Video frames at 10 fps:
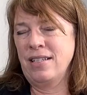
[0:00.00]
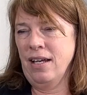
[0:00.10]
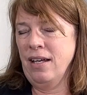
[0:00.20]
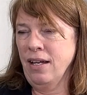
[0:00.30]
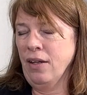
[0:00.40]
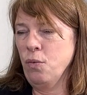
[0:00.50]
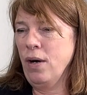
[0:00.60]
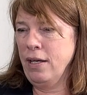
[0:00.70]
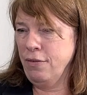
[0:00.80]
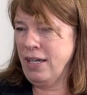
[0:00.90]
It's another
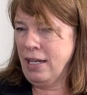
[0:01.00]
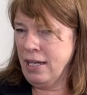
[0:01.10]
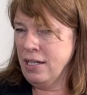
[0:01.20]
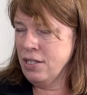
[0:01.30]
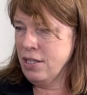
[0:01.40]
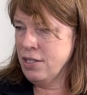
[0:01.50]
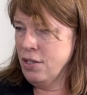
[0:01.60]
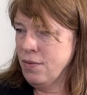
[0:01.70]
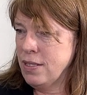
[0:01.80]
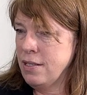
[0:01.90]
way of getting into the
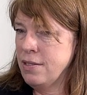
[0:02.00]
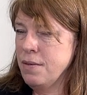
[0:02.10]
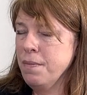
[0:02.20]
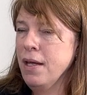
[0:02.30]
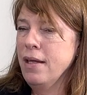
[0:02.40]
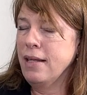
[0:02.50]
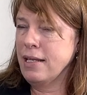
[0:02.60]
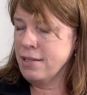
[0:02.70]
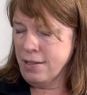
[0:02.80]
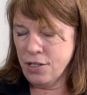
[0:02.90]
service system.
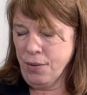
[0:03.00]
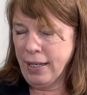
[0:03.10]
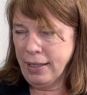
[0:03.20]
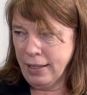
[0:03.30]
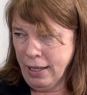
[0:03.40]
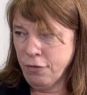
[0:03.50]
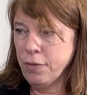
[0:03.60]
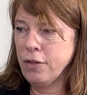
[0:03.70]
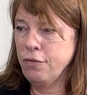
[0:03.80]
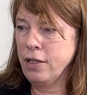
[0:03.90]
That's an Australian
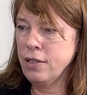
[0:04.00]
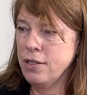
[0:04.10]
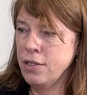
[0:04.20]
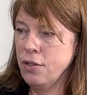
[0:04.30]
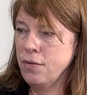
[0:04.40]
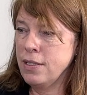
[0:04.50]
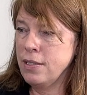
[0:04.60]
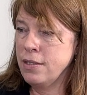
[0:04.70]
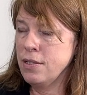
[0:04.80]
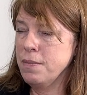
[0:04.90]
government-funded service
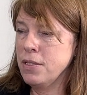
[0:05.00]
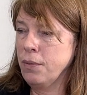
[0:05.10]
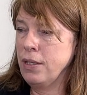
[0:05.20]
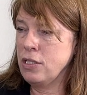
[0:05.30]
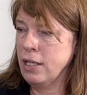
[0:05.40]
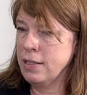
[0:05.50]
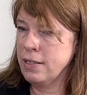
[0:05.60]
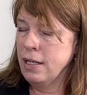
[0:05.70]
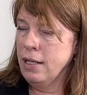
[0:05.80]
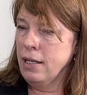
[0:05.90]
system, so it
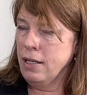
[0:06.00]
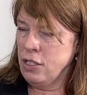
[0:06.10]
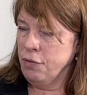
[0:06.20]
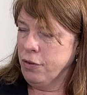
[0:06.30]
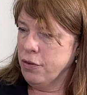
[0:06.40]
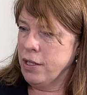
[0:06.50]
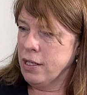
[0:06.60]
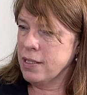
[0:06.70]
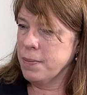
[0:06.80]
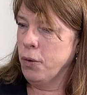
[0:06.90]
does different
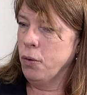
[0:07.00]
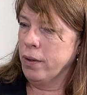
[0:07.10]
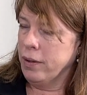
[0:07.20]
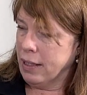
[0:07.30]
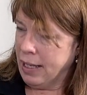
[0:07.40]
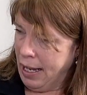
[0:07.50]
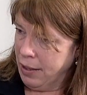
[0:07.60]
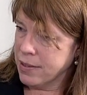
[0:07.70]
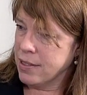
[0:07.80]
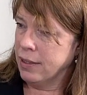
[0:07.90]
things more in the
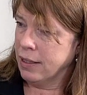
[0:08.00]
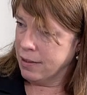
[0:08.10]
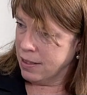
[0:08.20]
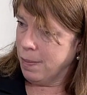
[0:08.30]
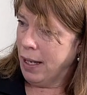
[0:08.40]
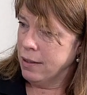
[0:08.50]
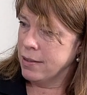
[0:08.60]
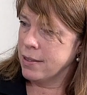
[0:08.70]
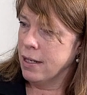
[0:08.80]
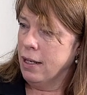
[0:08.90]
counselling
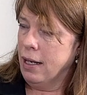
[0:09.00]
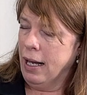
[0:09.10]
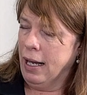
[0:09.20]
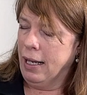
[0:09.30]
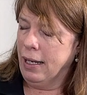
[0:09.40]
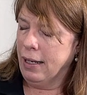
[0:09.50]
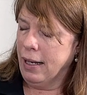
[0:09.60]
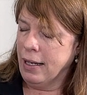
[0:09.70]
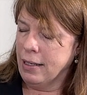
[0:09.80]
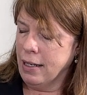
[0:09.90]
space
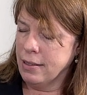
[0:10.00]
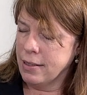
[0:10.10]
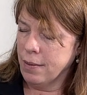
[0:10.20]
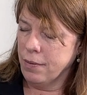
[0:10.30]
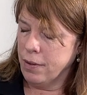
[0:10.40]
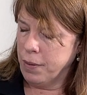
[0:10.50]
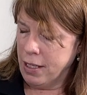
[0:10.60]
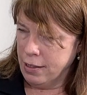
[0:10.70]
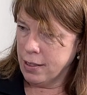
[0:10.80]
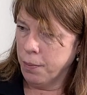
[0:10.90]
and some of the
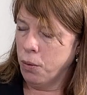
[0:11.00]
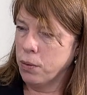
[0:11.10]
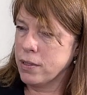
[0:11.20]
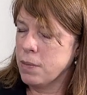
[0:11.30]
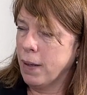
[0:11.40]
peer support